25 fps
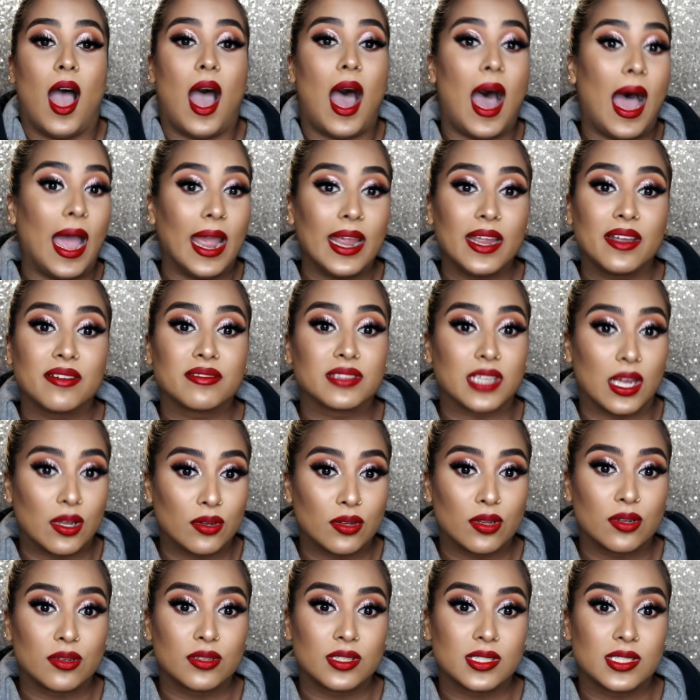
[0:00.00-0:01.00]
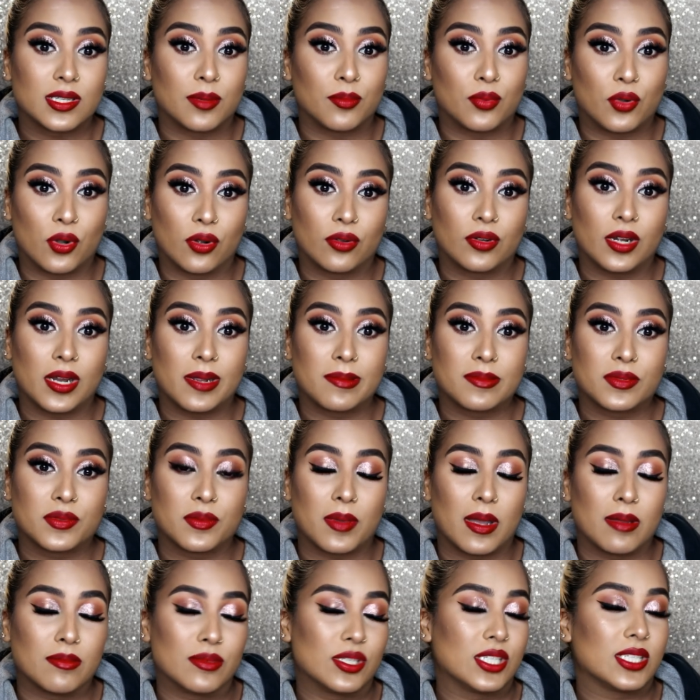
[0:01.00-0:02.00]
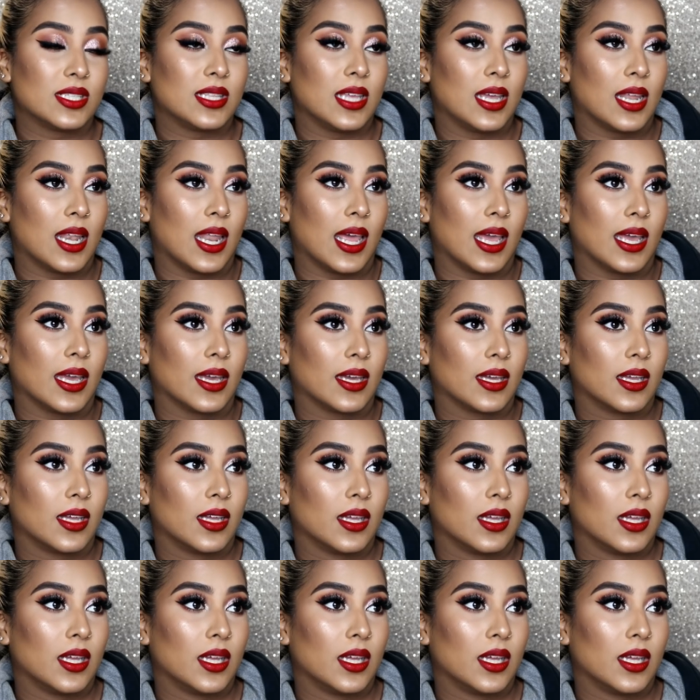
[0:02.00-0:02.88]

I have downloaded some programs where I'm just there like,